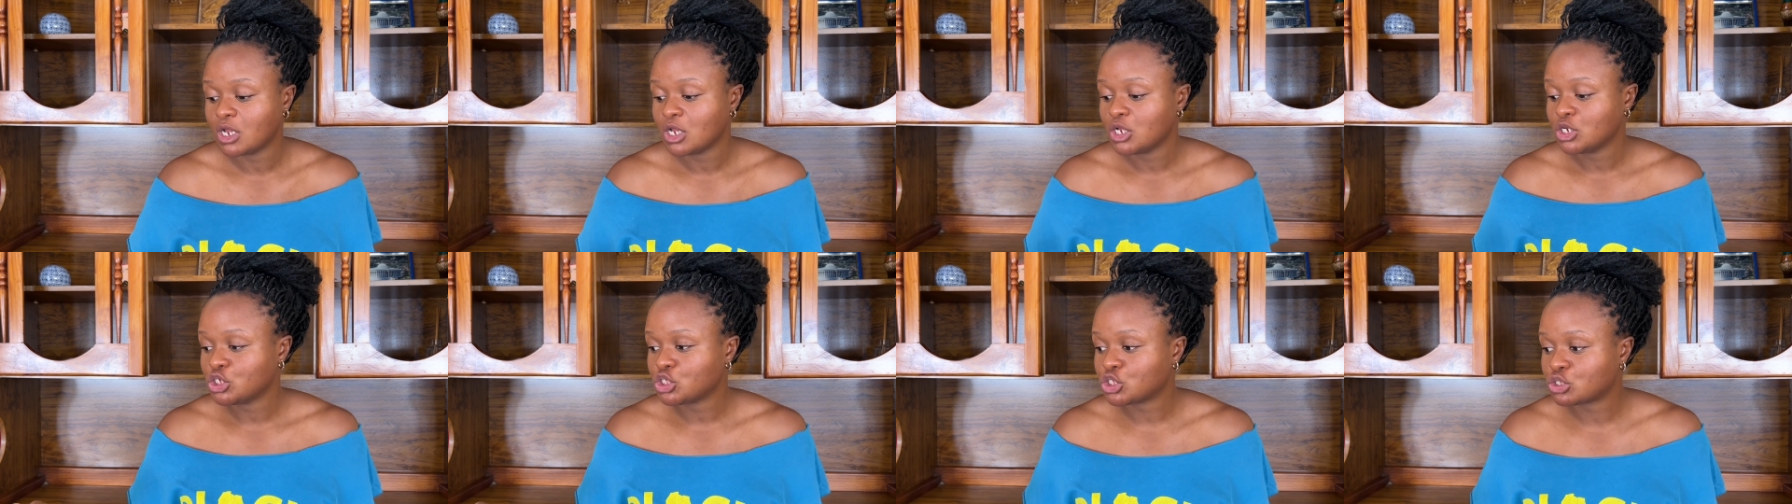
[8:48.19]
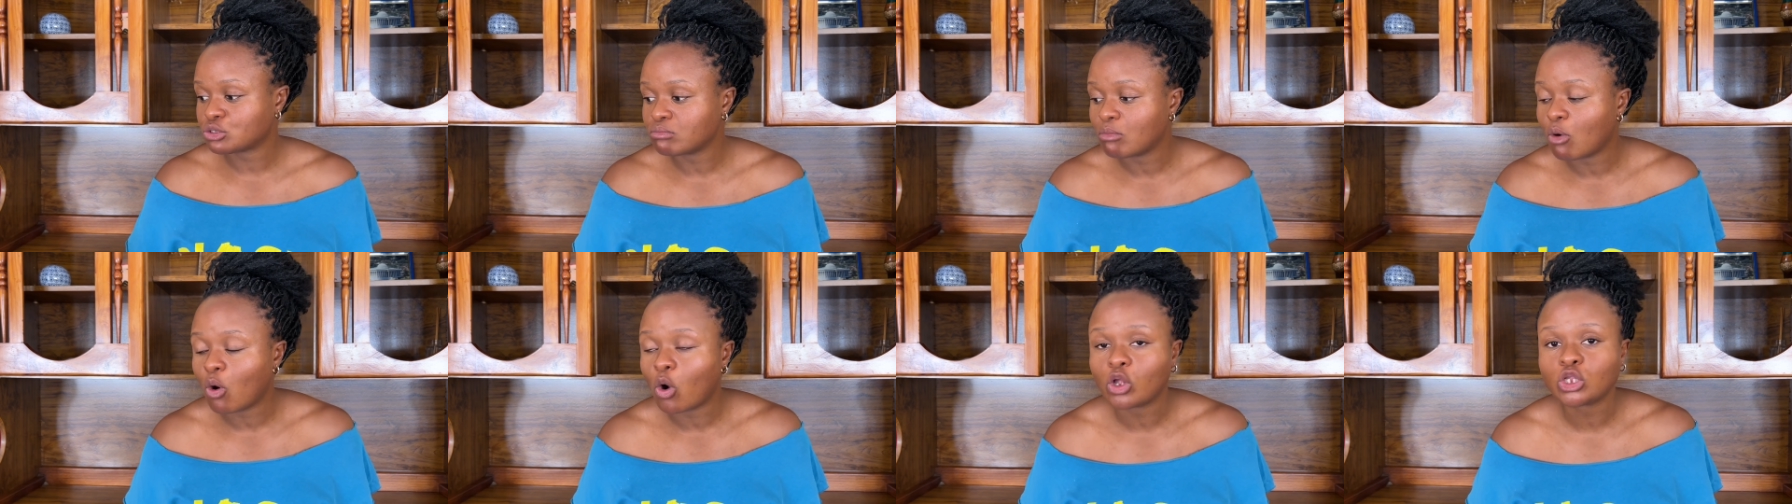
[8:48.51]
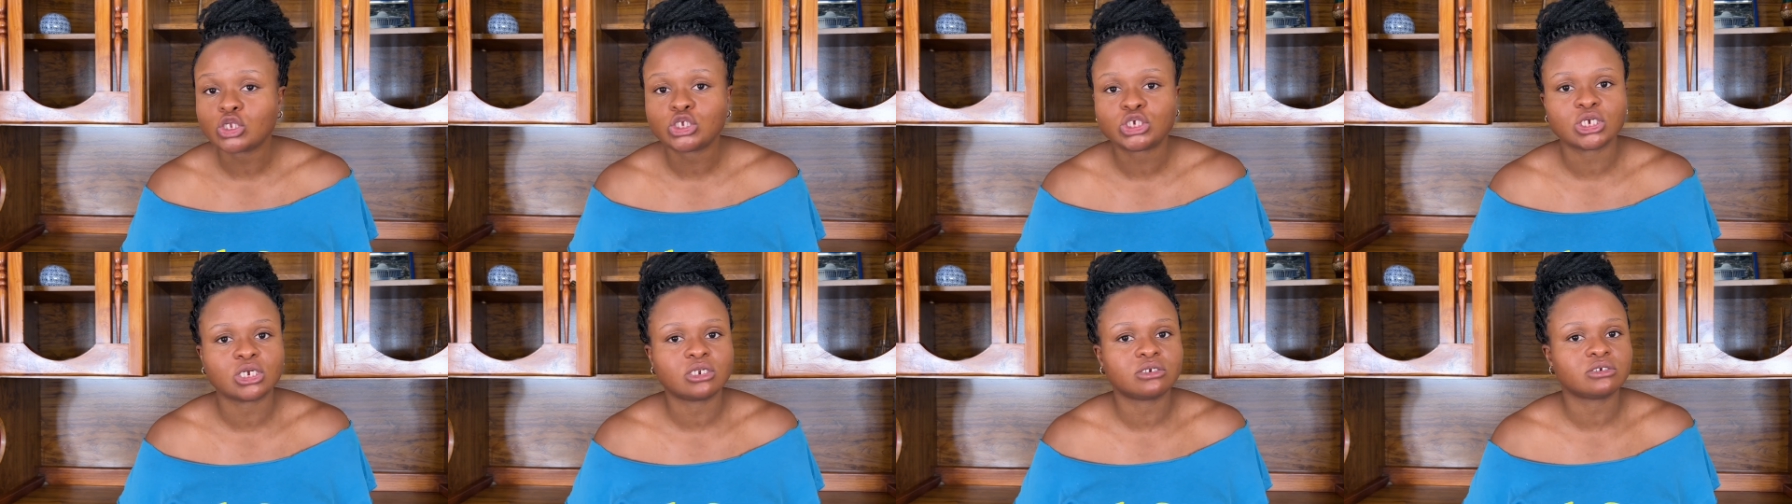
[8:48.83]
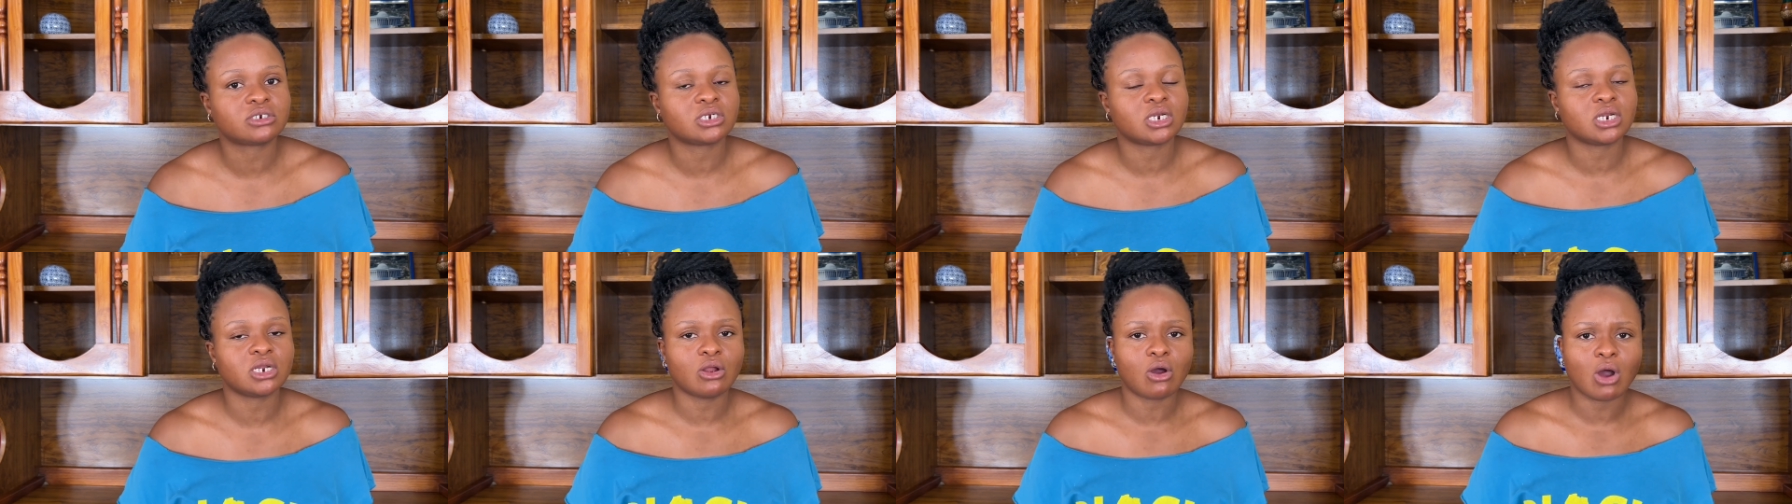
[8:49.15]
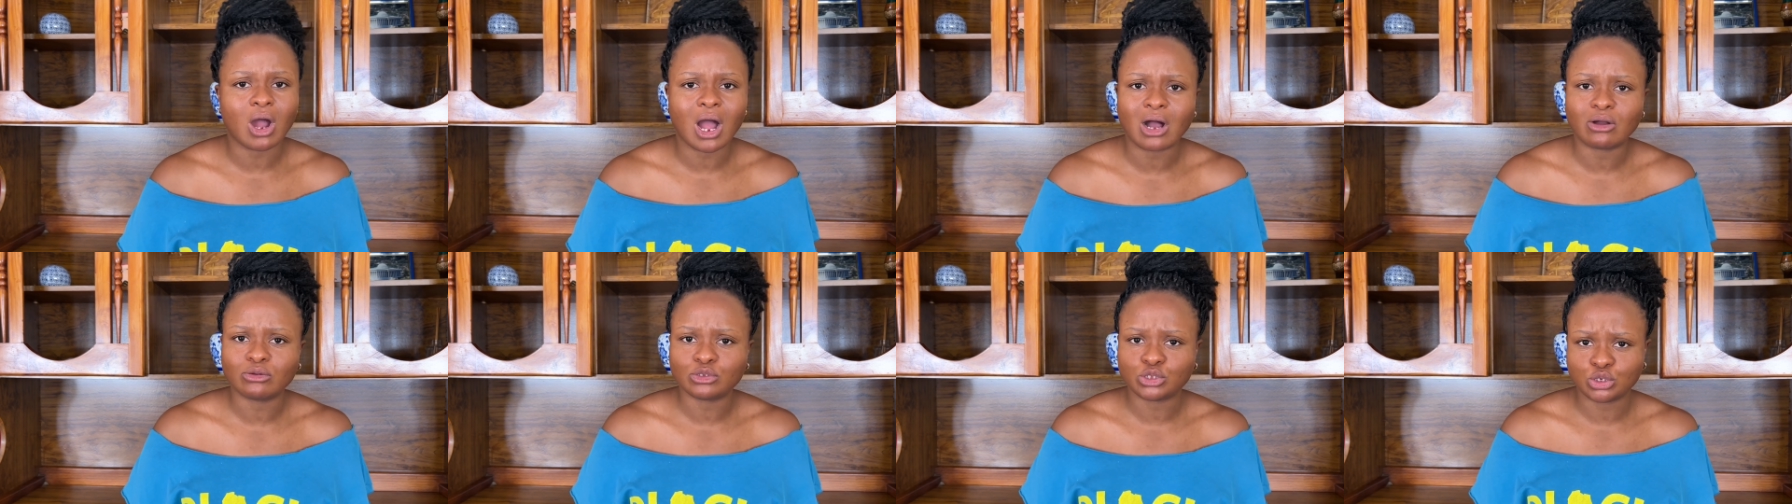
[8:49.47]
small children know
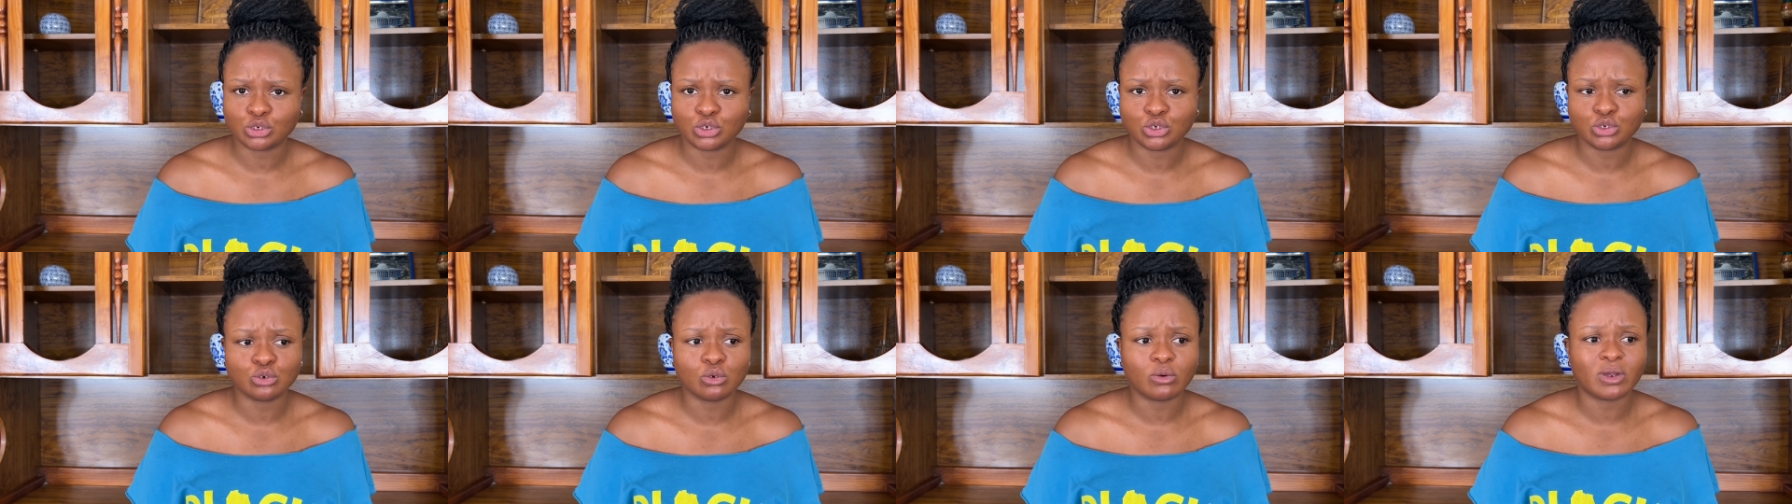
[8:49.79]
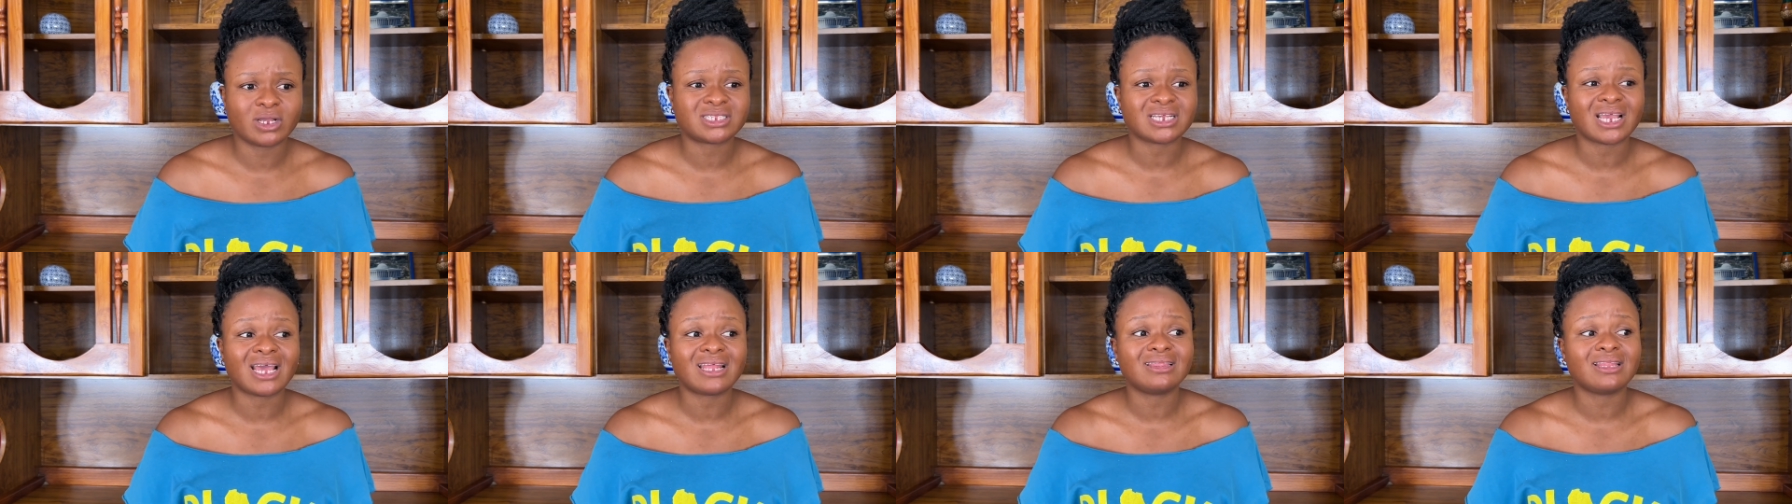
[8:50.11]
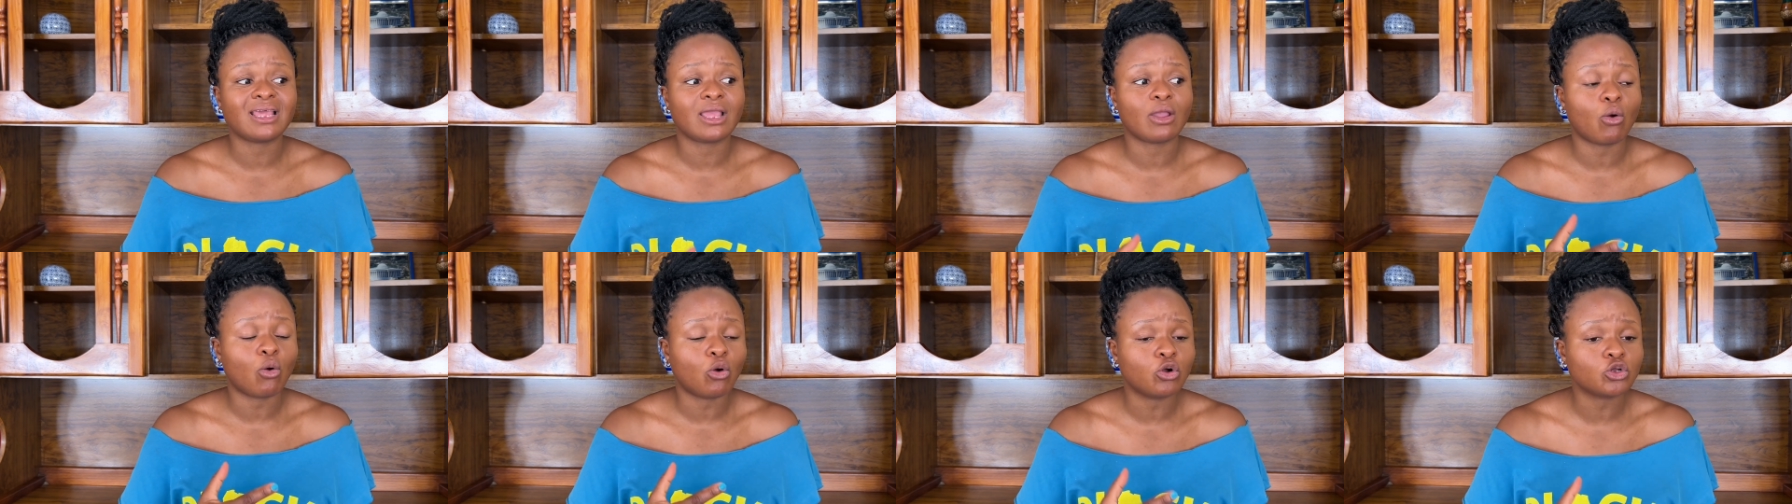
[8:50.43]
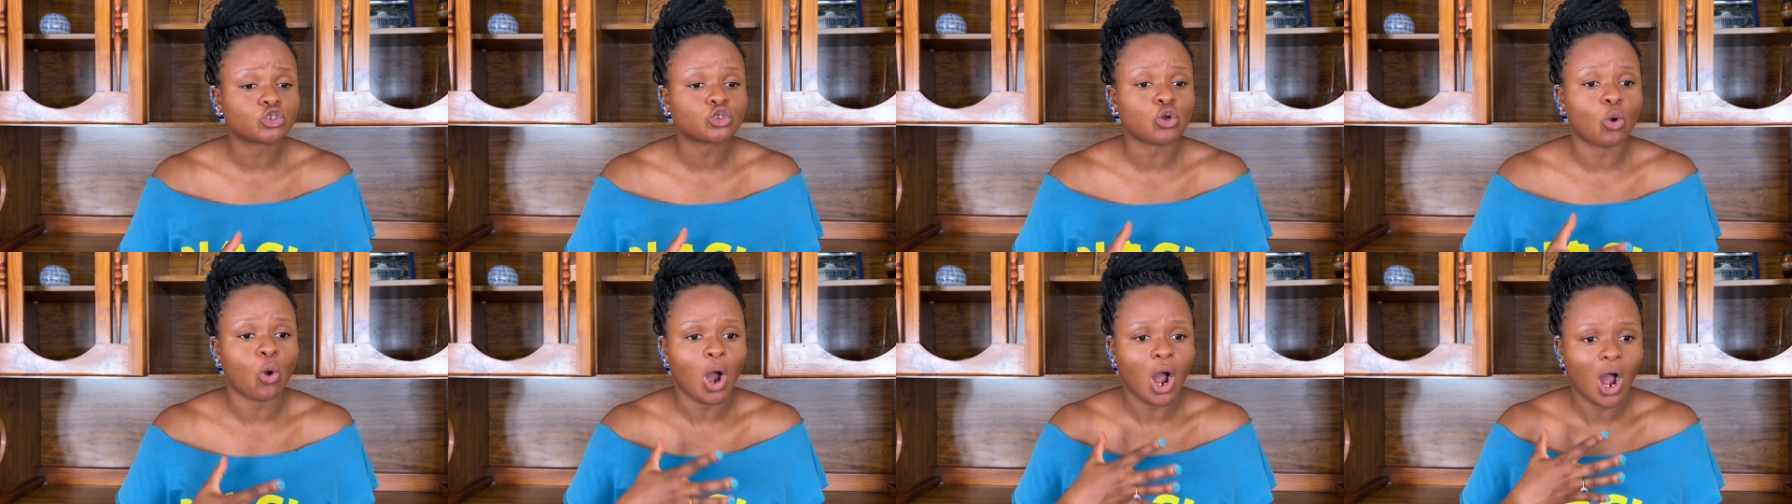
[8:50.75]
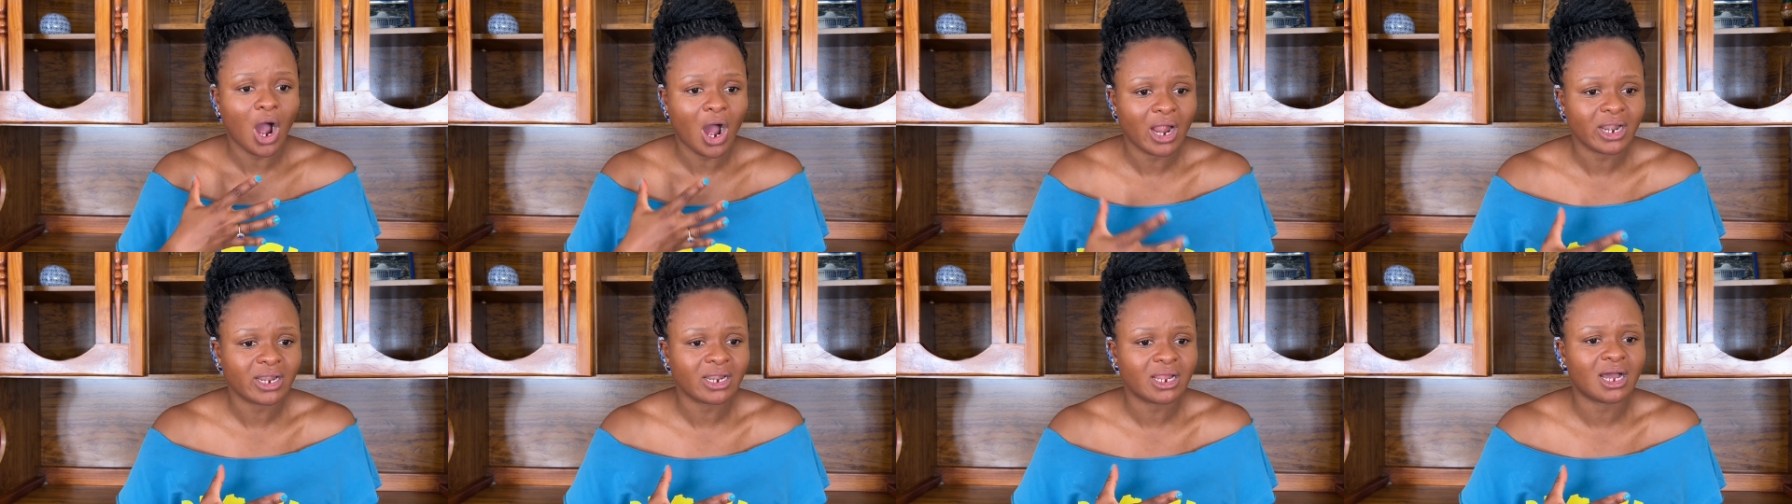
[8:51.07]
how to do it, and they also
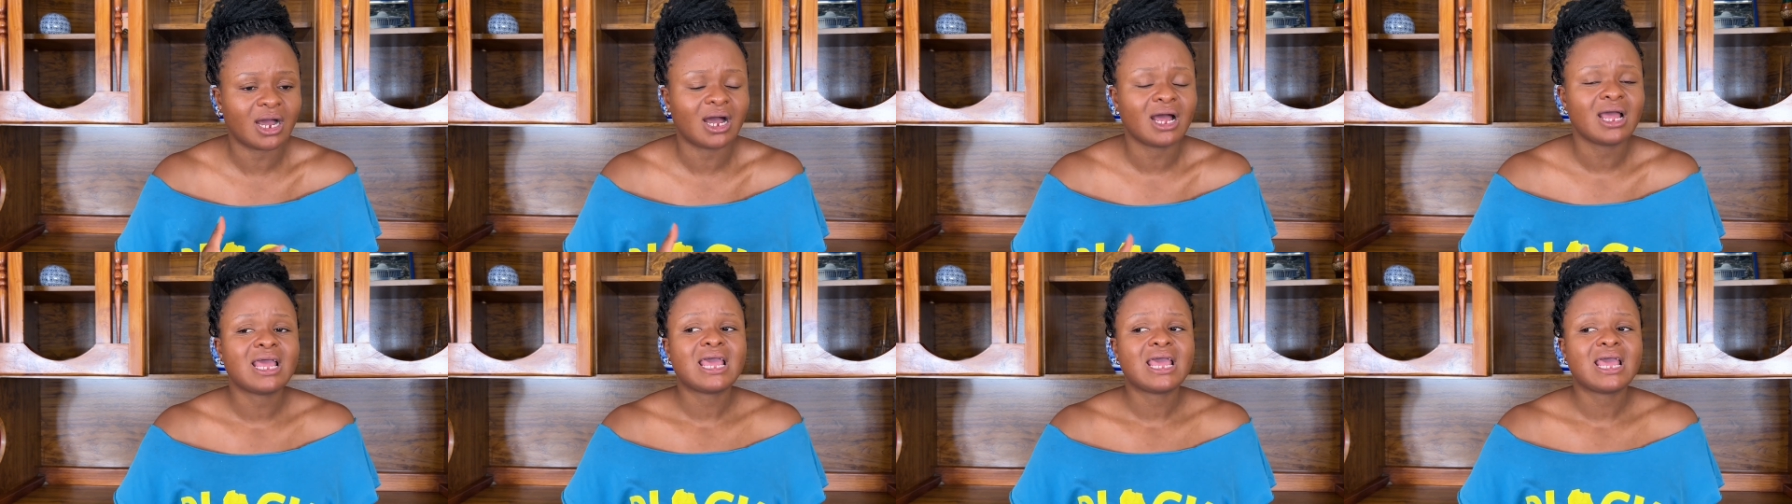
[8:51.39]
honor.